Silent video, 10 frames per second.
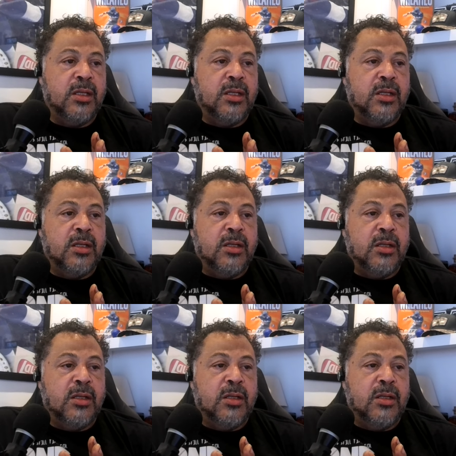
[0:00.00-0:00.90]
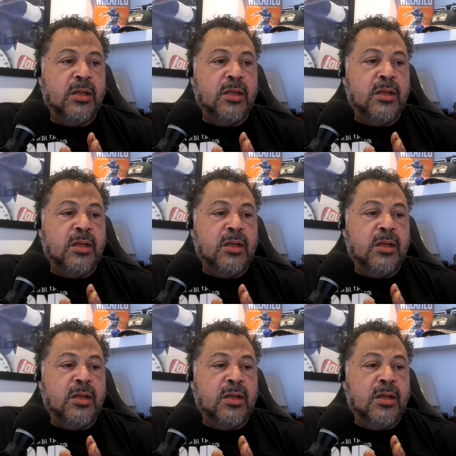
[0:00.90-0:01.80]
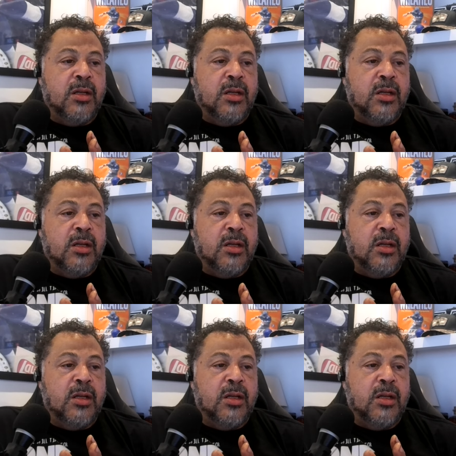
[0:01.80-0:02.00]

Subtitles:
(silence)